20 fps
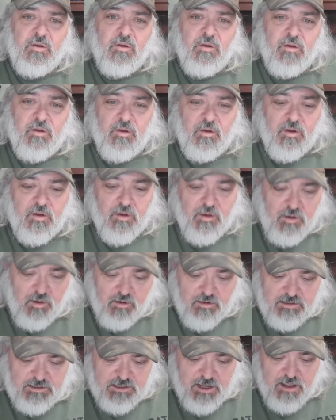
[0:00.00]
you,
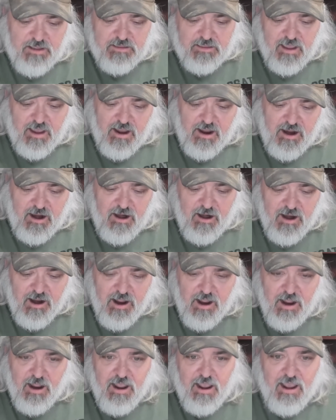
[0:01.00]
you sit there
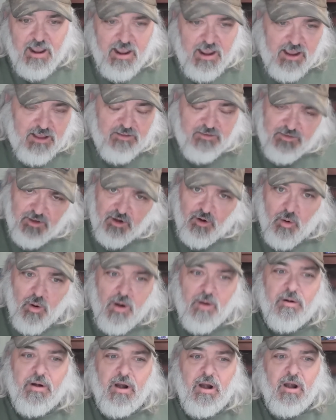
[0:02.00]
and, and to
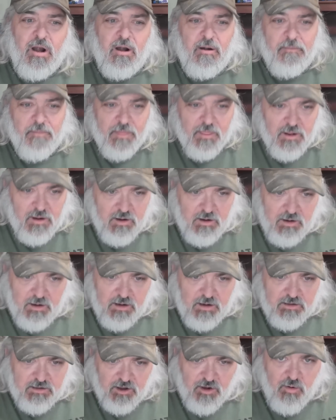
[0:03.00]
quote her,
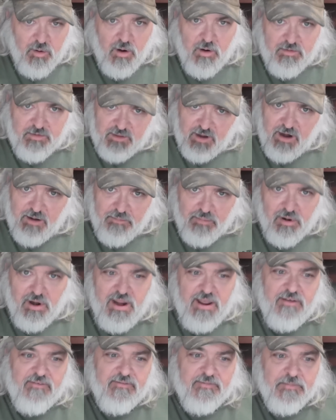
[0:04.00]
to quote their
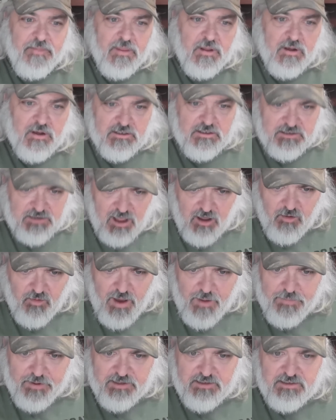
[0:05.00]
brief, Assault
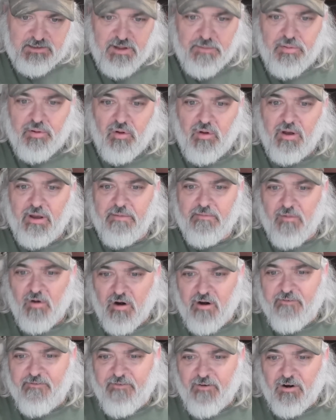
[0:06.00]
weapons deploy
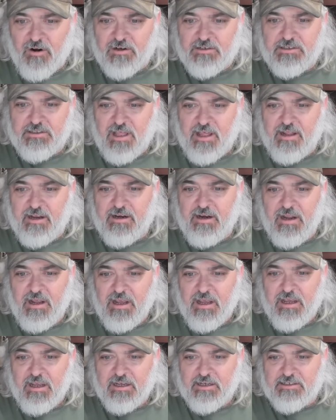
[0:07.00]
more force than
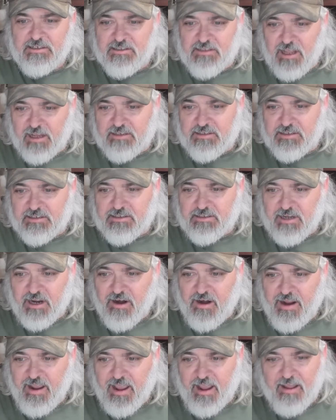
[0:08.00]
is
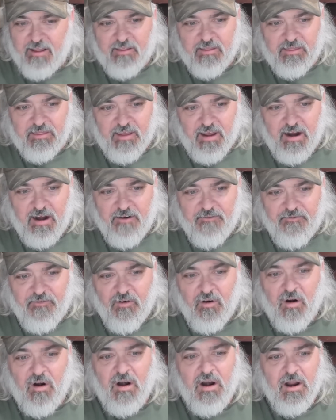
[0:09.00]
necessary, and
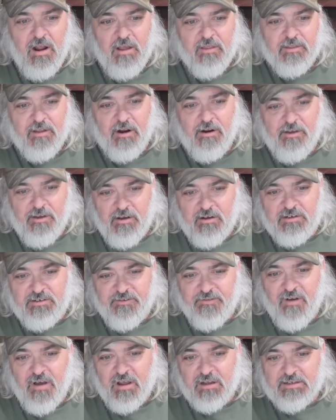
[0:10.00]
therefore their use
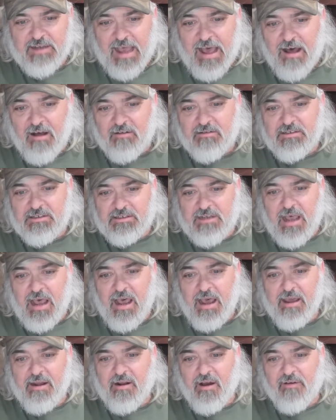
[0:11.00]
falls
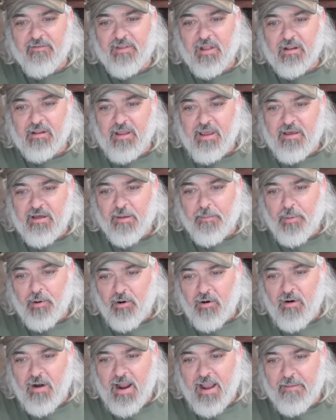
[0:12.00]
outside of the legal
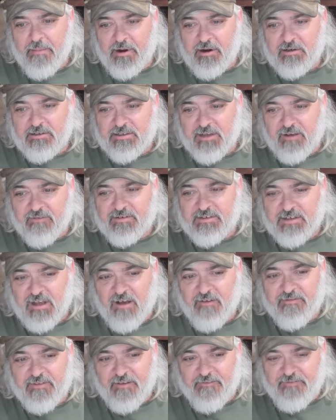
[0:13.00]
parameters of
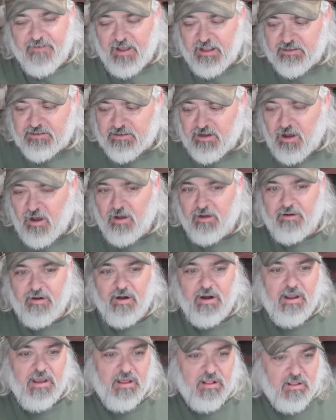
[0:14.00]
self defense
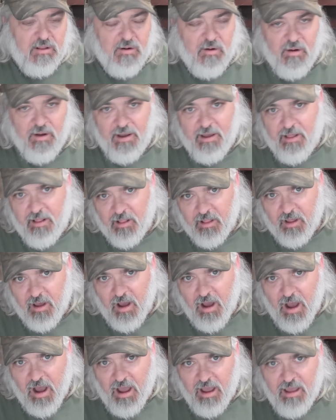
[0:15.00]
under Illinois
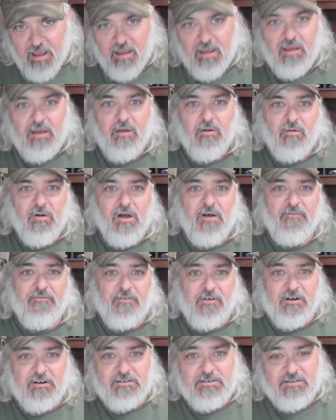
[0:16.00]
law. Well,
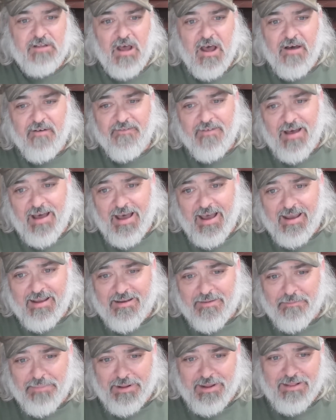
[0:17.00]
first off, I
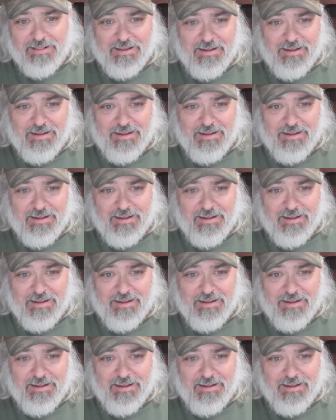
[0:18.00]
completely